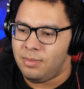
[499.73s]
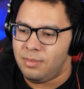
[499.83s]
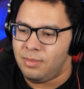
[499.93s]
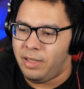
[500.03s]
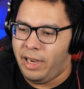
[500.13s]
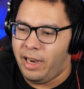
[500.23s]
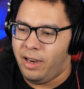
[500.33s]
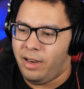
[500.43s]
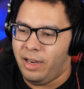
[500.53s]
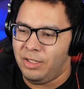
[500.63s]
Nas.
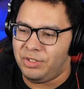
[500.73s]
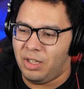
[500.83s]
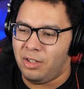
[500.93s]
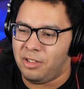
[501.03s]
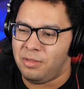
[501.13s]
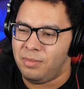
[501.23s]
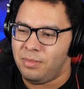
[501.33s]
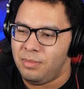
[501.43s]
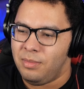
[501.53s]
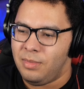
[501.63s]
Hairless otter.
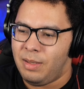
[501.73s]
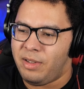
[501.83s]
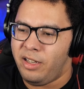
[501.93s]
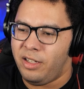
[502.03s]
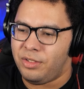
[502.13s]
I'm curious.